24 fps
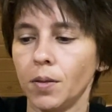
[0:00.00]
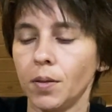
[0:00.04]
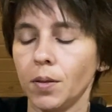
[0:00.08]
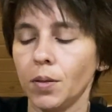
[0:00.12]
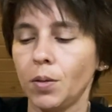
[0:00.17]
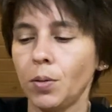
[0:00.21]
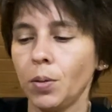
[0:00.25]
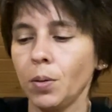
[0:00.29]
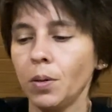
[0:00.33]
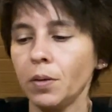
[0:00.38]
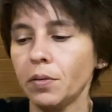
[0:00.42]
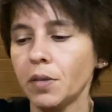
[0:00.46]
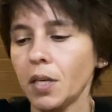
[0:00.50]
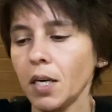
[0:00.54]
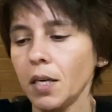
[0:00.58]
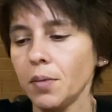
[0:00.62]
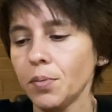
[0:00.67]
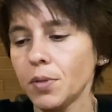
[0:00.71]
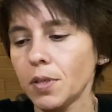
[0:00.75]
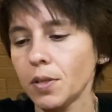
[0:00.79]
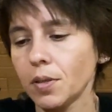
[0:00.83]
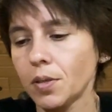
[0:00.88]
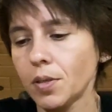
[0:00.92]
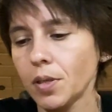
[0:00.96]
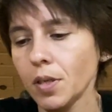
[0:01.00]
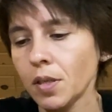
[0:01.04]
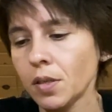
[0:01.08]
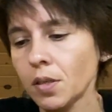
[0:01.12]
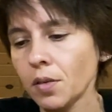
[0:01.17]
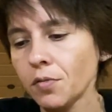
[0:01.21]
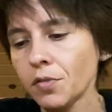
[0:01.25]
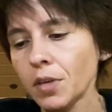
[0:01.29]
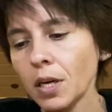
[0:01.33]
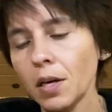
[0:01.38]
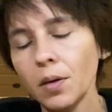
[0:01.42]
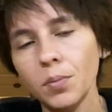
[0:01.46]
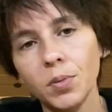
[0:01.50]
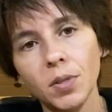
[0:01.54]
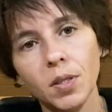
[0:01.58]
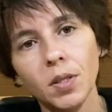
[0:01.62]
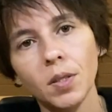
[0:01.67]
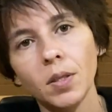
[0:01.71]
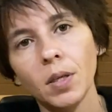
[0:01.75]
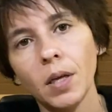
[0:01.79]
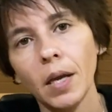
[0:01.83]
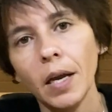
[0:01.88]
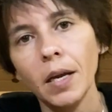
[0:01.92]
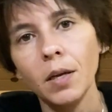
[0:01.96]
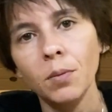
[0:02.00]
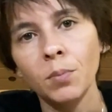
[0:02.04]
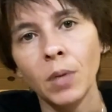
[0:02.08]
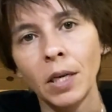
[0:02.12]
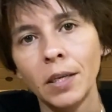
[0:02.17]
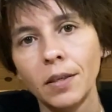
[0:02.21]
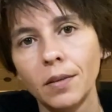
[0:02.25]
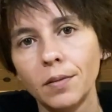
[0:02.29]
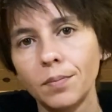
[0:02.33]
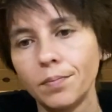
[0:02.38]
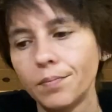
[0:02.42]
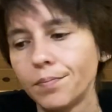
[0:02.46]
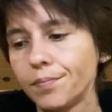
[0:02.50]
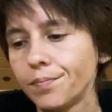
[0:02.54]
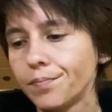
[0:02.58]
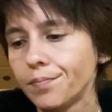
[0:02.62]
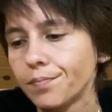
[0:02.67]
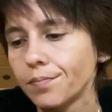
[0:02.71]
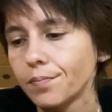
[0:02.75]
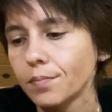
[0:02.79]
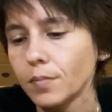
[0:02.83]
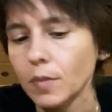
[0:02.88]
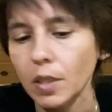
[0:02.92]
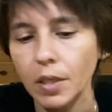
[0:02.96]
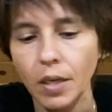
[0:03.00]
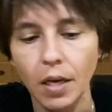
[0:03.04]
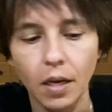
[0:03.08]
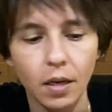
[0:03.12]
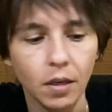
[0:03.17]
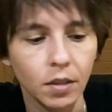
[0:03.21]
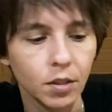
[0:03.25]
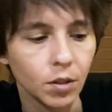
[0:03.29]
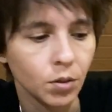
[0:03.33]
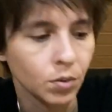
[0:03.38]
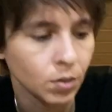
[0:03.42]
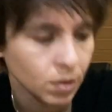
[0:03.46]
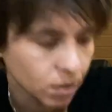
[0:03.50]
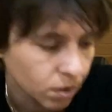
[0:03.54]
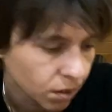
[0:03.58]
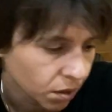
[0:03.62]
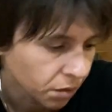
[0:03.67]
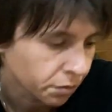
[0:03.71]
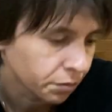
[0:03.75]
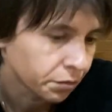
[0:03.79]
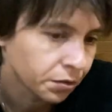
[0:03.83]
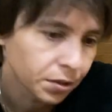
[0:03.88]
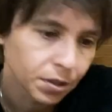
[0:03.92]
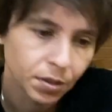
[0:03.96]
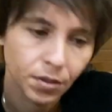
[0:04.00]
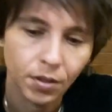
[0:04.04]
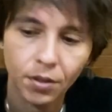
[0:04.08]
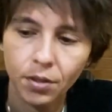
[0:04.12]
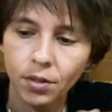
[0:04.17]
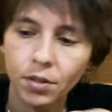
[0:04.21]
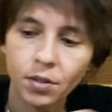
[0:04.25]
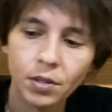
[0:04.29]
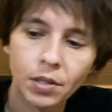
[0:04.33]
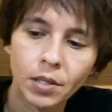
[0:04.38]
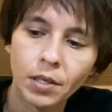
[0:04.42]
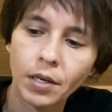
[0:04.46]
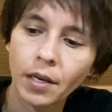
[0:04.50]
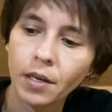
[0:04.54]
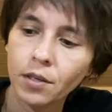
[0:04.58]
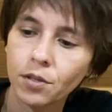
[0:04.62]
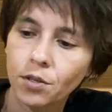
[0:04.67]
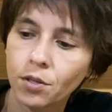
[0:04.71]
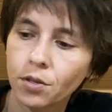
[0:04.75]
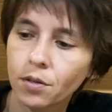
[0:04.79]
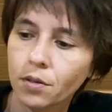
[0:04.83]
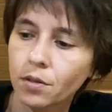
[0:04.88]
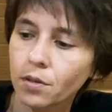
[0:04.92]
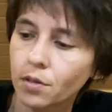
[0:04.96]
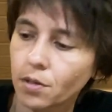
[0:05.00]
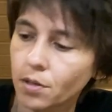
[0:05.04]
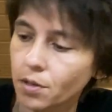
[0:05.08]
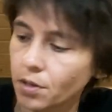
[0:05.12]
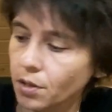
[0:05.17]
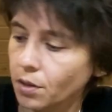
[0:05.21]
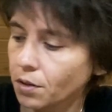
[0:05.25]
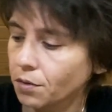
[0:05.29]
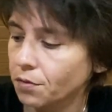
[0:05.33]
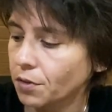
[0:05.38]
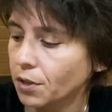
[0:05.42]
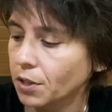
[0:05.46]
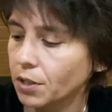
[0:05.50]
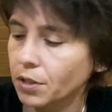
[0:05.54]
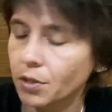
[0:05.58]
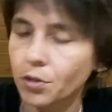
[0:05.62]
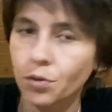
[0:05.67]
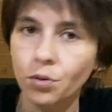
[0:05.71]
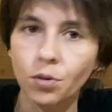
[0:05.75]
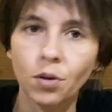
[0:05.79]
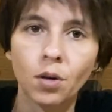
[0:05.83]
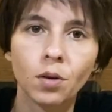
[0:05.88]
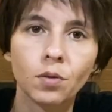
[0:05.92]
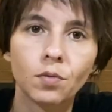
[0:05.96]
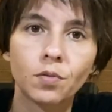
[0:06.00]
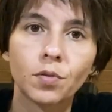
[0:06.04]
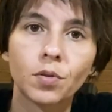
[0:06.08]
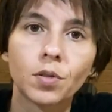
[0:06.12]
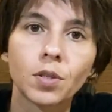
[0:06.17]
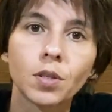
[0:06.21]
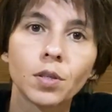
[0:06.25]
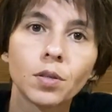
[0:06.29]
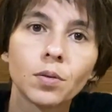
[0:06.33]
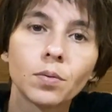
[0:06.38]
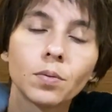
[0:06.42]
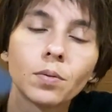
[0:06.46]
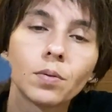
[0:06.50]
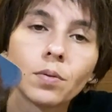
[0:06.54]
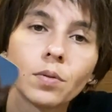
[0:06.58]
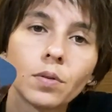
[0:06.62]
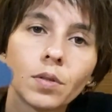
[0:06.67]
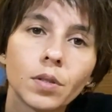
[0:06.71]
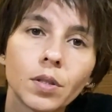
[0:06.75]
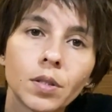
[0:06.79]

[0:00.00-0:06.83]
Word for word: The Two of Cups, the Six of Cups, and the Hangman. Yeah, you still feel this connection. It's still very strong for you.